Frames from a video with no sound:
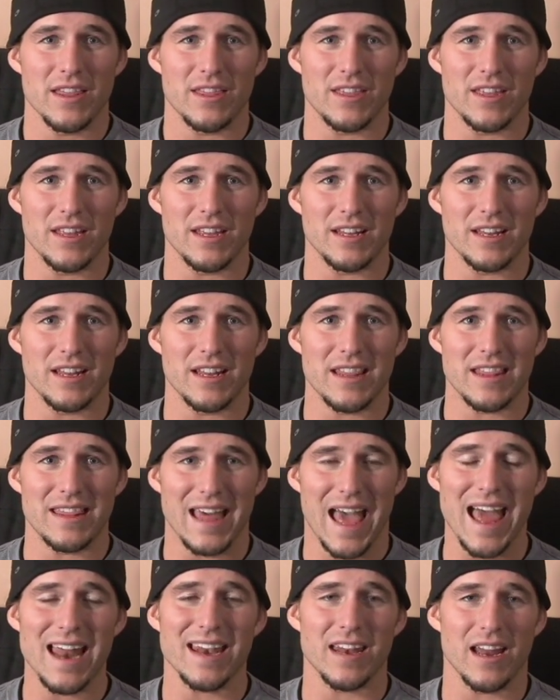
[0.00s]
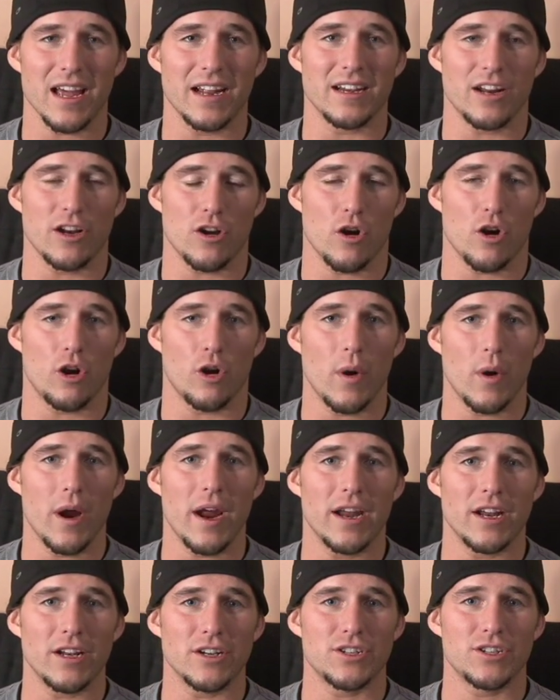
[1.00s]
that night in
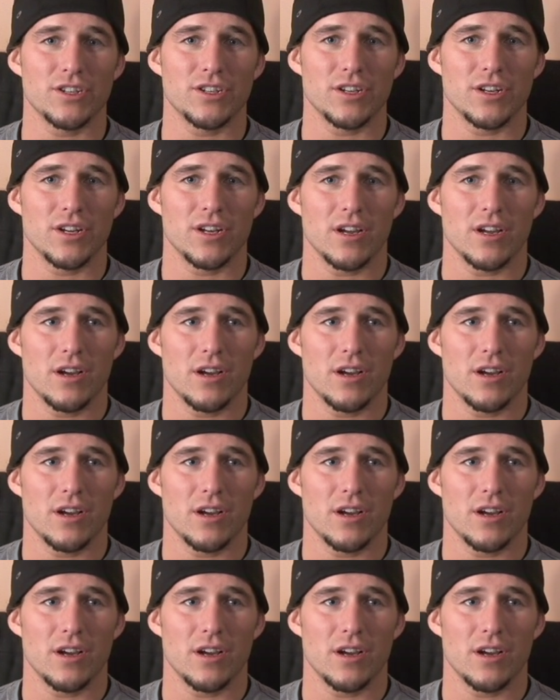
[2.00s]
ROH,